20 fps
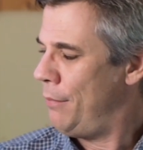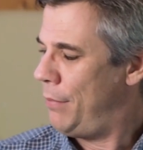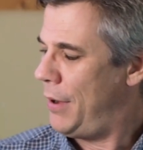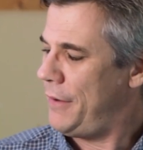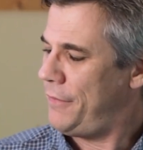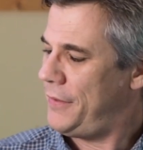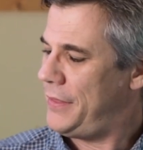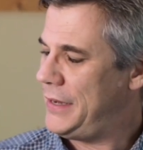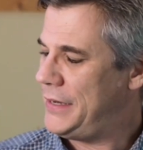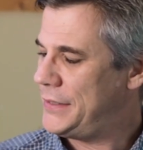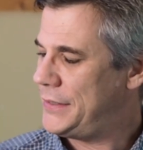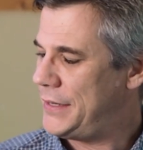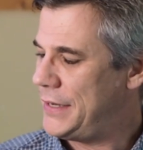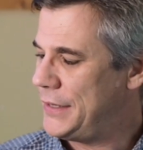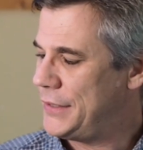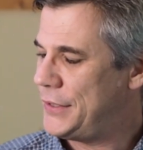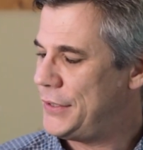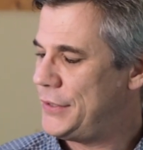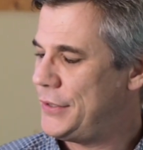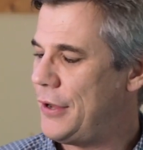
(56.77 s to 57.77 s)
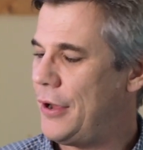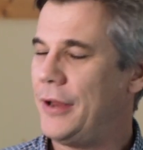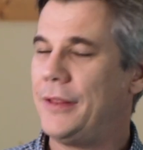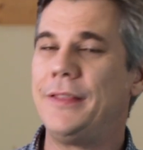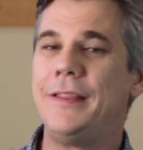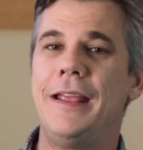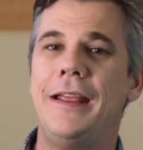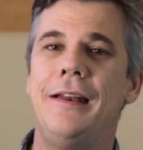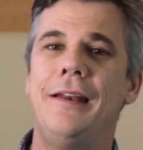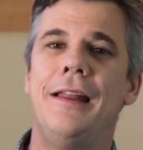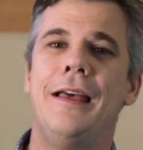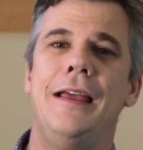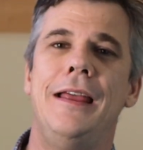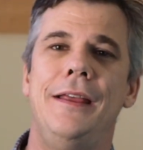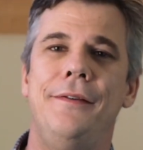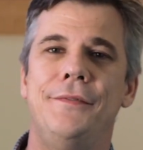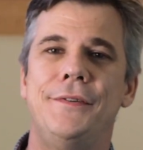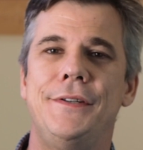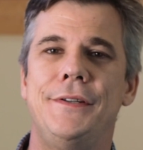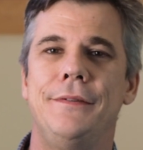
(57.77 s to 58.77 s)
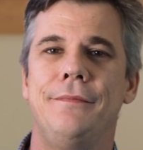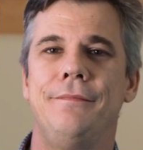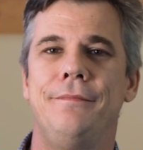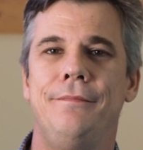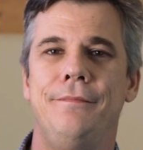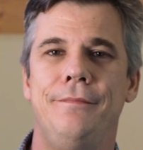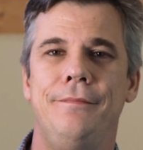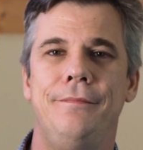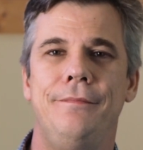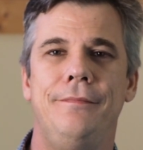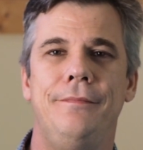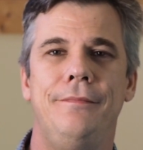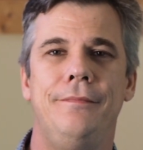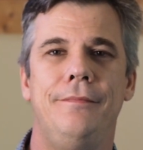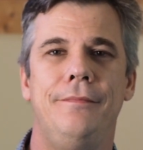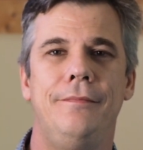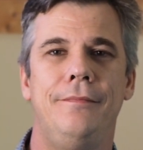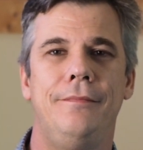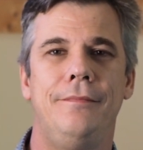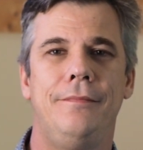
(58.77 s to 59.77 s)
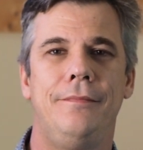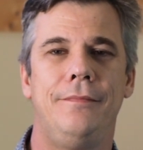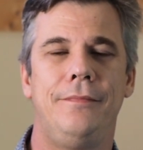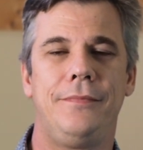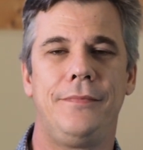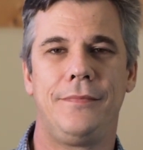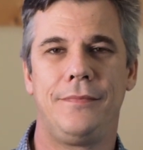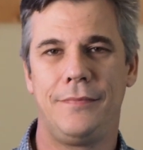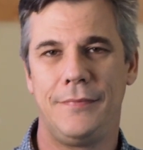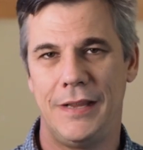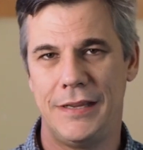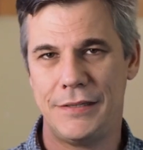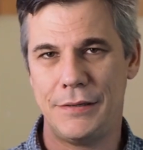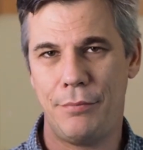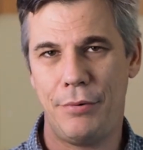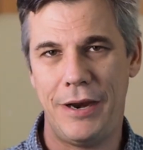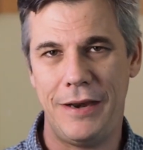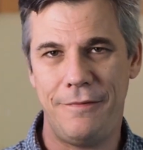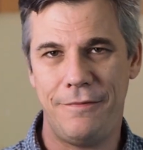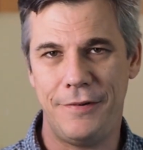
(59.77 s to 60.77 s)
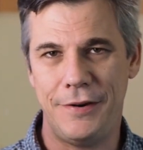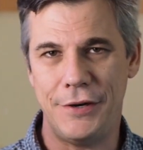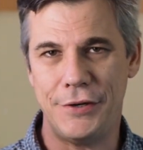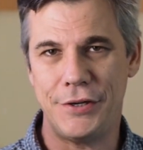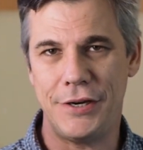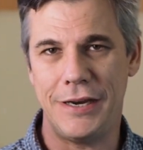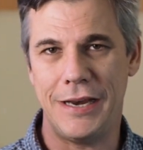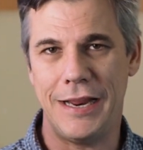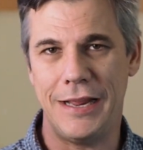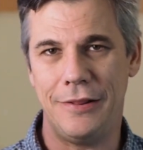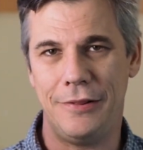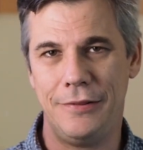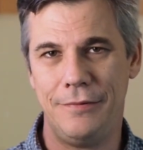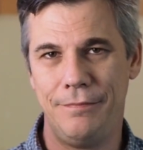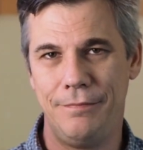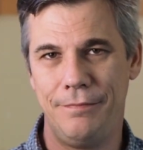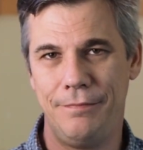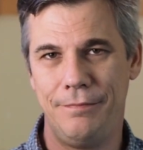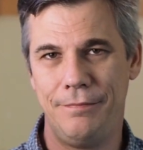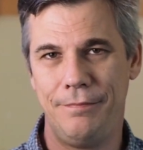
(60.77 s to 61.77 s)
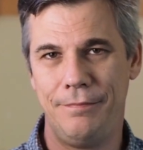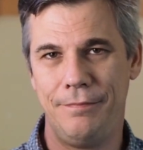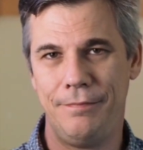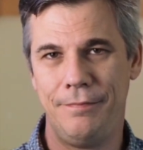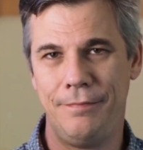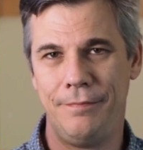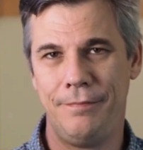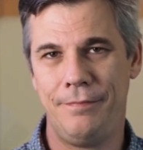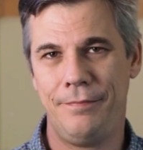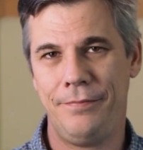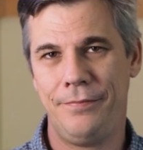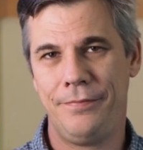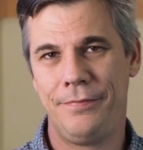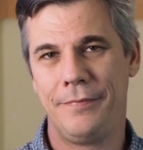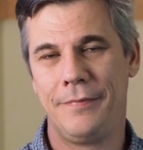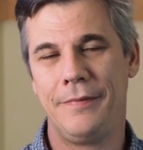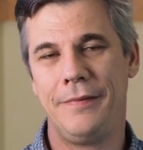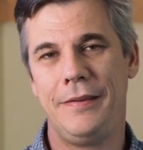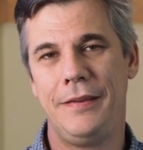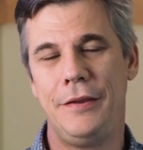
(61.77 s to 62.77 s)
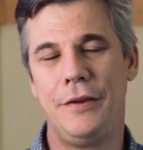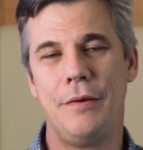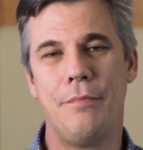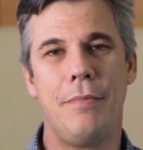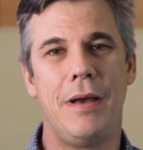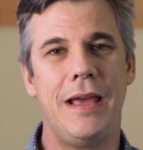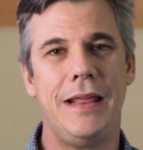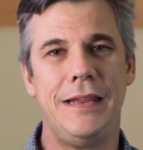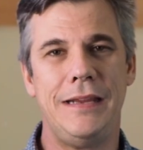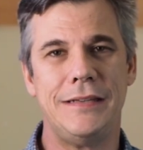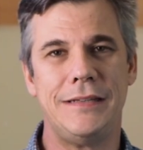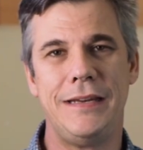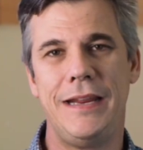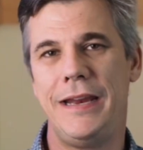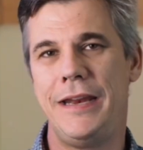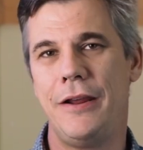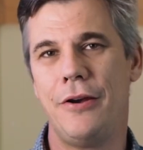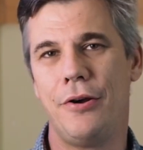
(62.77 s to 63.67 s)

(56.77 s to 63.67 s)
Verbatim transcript: Both of these things start their lives as a bright finishing nail. You can buy these in any